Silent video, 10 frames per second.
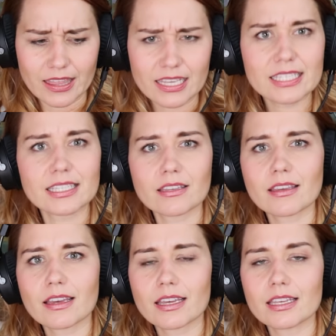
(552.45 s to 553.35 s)
I think
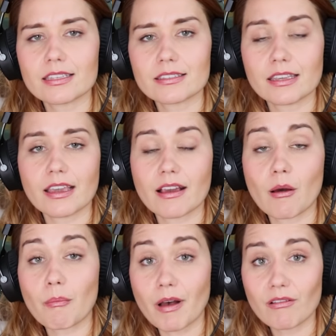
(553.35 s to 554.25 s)
Celia is
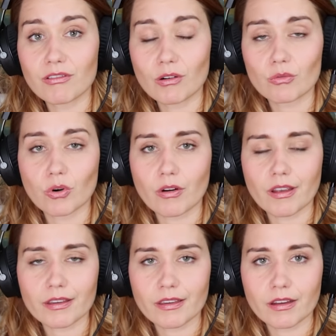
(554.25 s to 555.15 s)
singing above
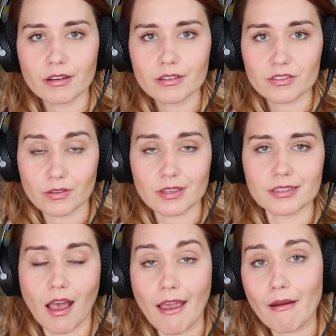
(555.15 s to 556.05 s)
Aurora here, so
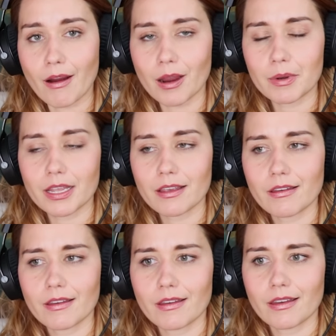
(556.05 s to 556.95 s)
this higher harmony,
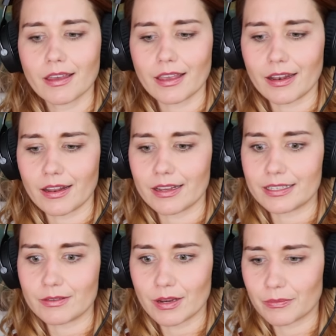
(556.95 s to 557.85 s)
and
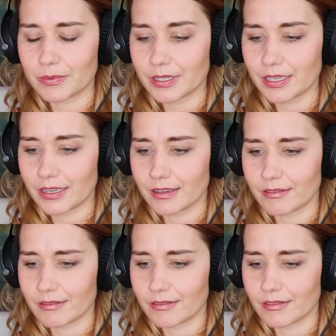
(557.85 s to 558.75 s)
it it
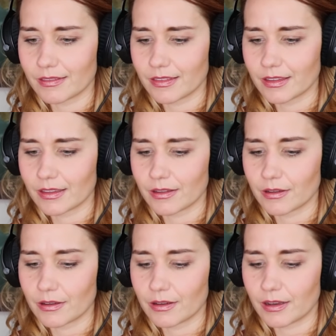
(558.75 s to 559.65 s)
really
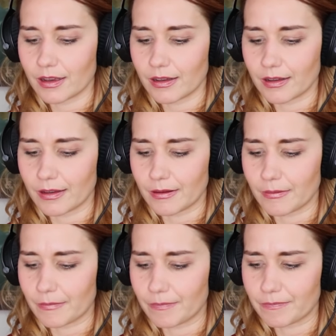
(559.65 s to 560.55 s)

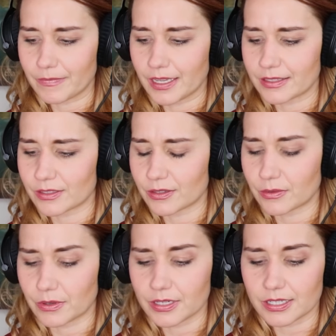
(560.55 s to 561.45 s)
um, it's
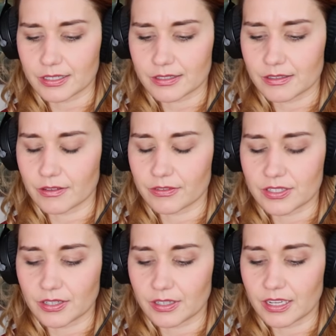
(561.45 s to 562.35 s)
gorgeous the
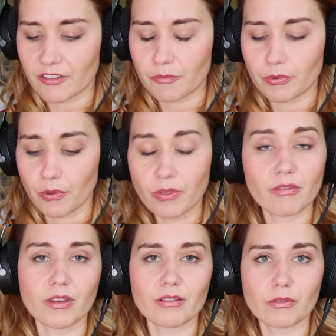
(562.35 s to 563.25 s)
fragility of both
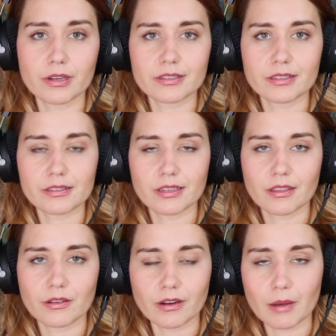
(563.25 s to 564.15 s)
of their voices
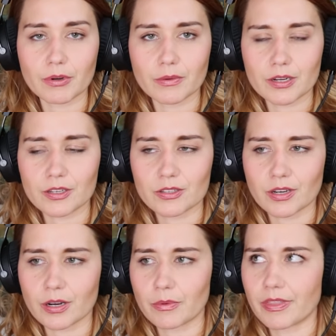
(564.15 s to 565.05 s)
in their upper
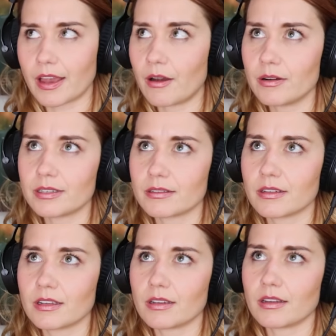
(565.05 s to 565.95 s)
register without